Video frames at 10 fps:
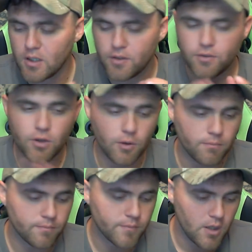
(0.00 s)
So,
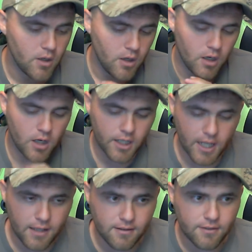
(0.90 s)
alright
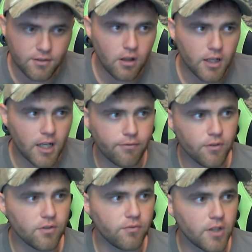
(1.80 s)
guys, that's all I got
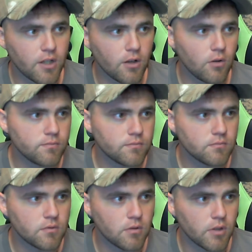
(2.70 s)
for this video.
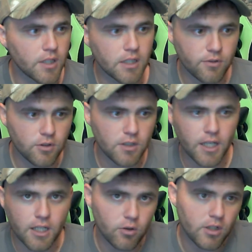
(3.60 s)
Again, if you did
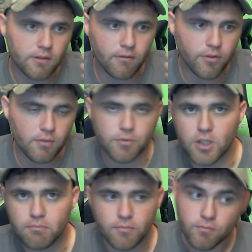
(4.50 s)
like it, go ahead and give it a thumbs
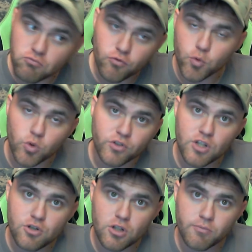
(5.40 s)
up. If you want to
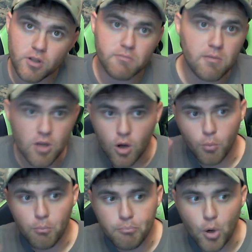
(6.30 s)
say something, maybe I'll
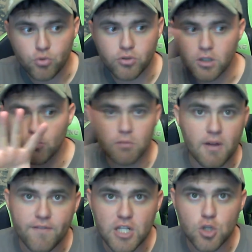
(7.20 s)
post it on one of
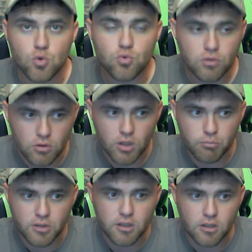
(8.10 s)
my videos. Go ahead
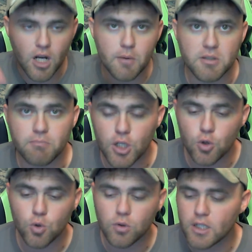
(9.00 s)
and put that in the comments
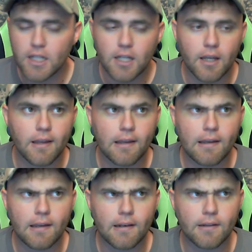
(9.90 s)
below.
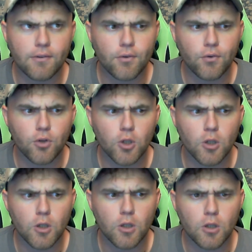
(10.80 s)
And let's see.